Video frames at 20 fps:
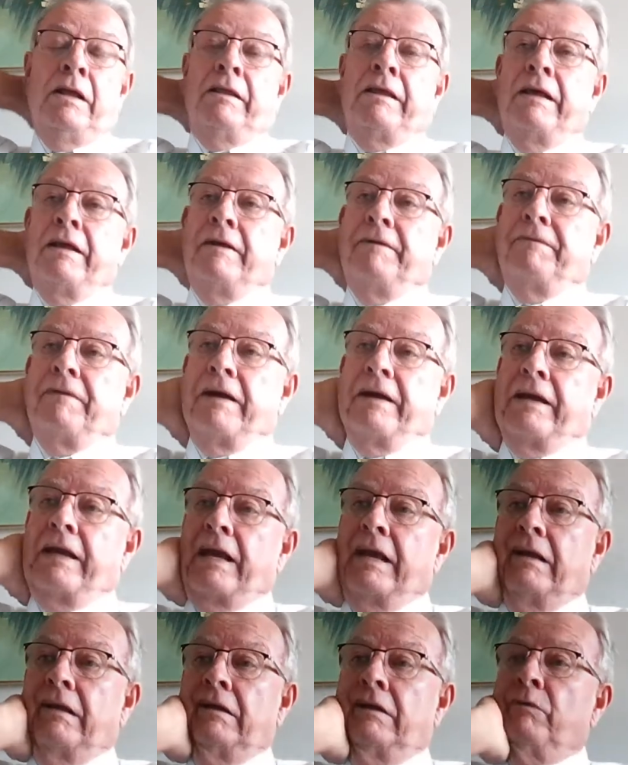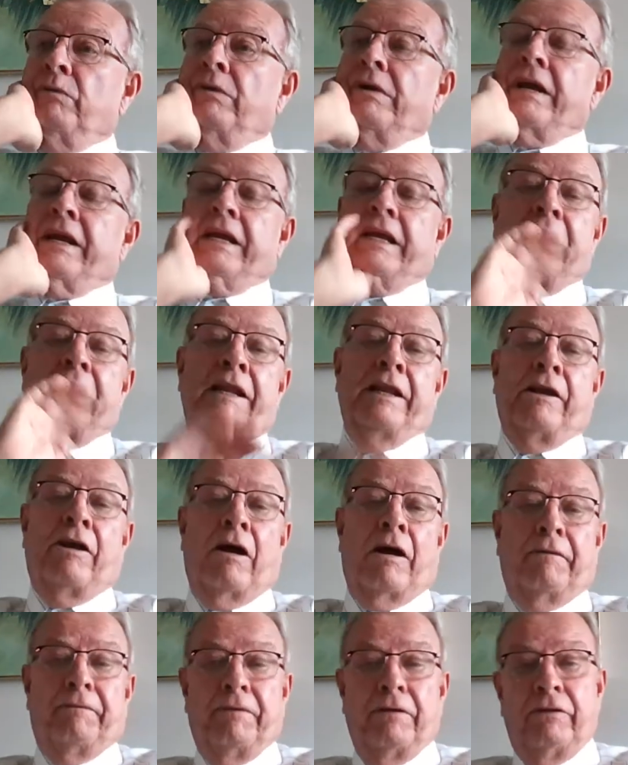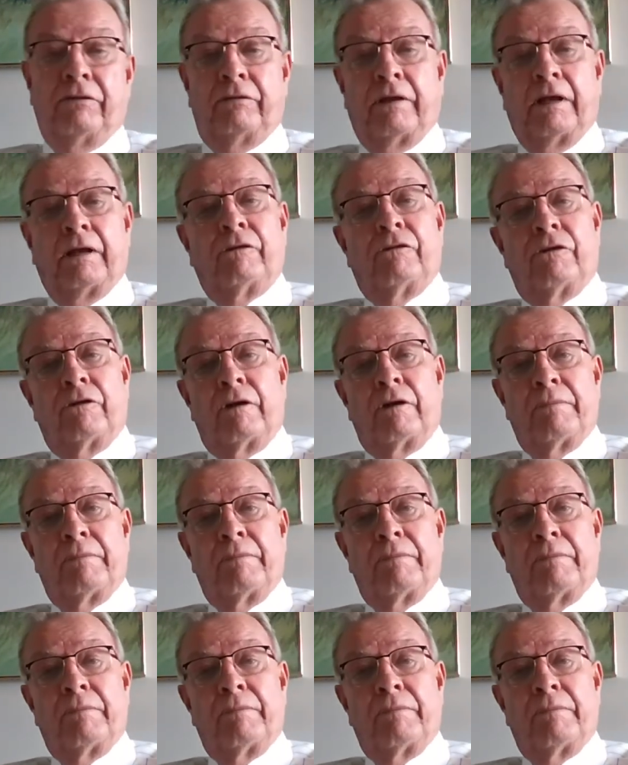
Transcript: Then when I get in the office, I turn